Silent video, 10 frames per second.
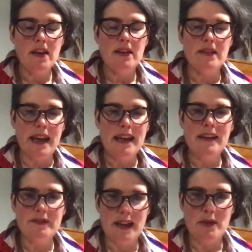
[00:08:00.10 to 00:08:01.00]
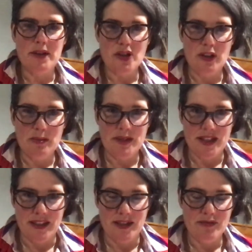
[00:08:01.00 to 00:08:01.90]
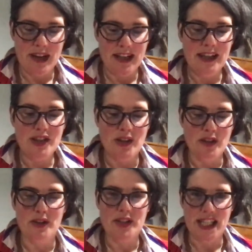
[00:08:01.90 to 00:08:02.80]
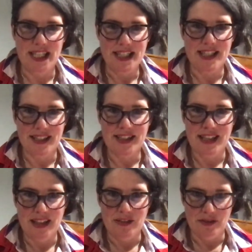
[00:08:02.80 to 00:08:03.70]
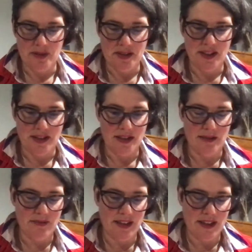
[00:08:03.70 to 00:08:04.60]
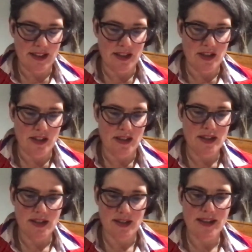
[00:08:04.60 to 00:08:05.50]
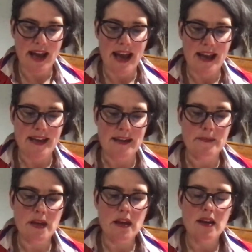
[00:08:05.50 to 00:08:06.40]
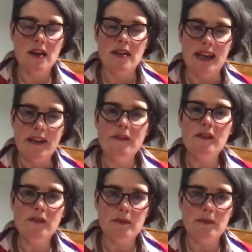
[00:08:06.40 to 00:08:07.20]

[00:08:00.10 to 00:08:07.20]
they have now interpreted Regulation 1316 of the Working Time Regulations to say that if a,